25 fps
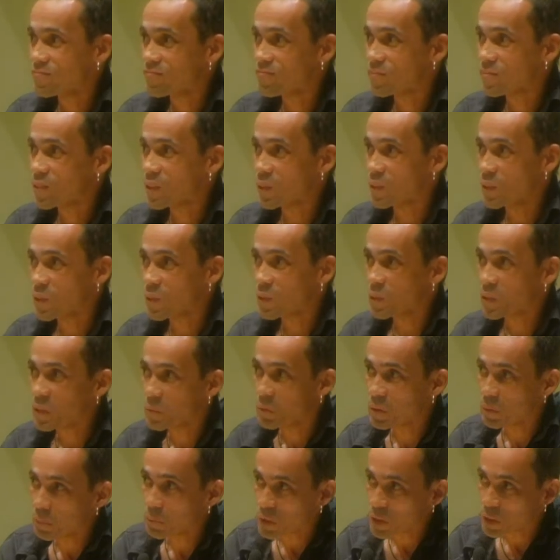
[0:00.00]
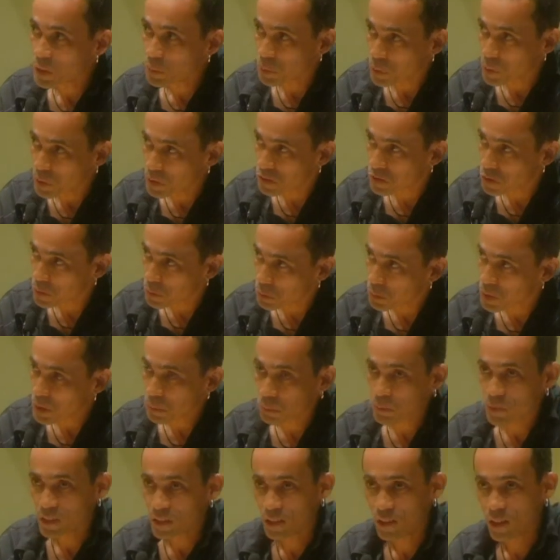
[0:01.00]
You know, when we meet beautiful
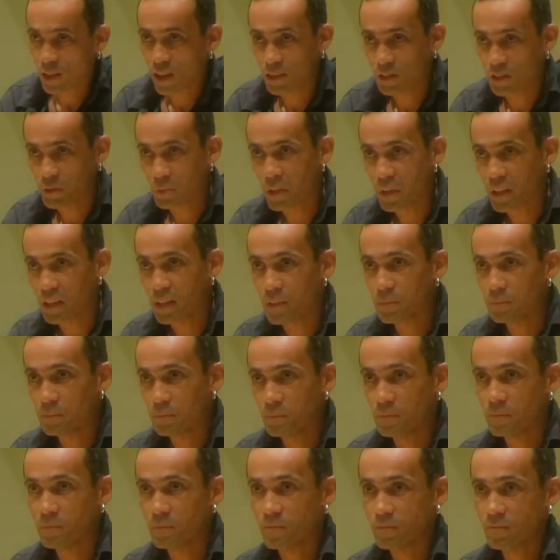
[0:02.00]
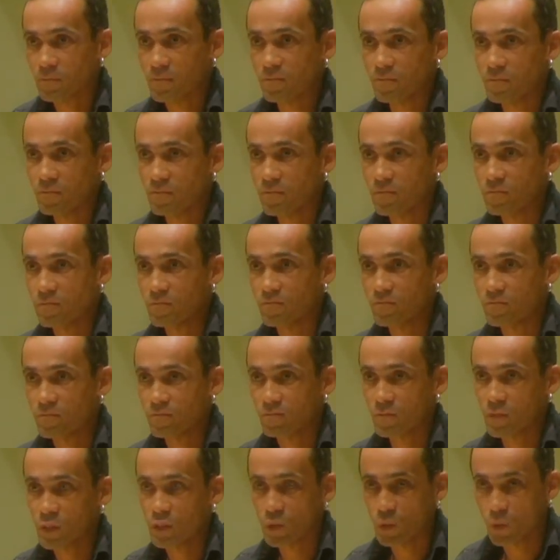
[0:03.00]
people along the way.
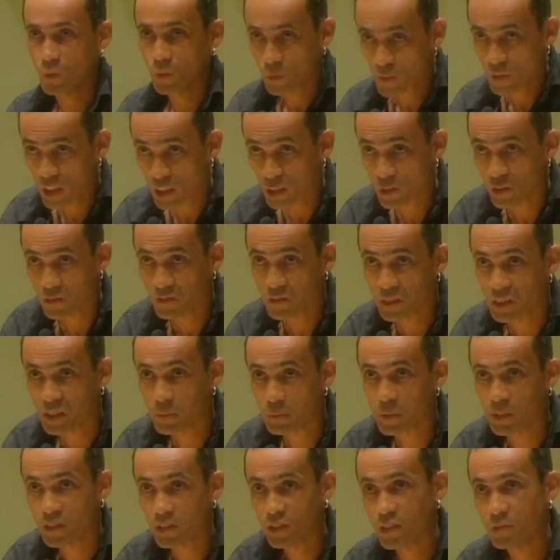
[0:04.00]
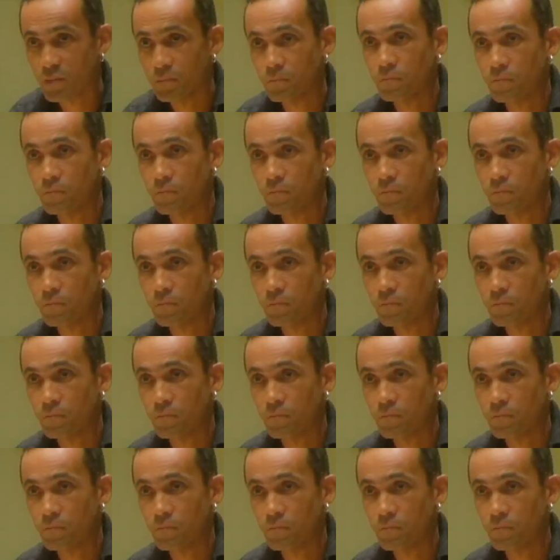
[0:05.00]
So thank you very much.